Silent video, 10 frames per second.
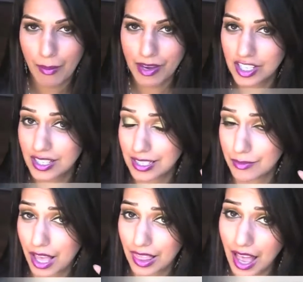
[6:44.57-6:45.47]
I mentioned this in
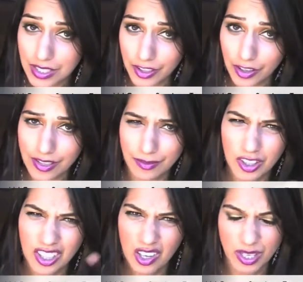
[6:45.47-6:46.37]
my last video, so I'm
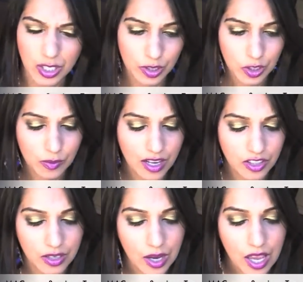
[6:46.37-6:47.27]
not going to go into it too
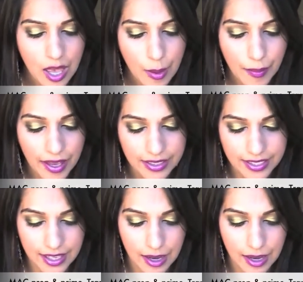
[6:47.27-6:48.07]
much. But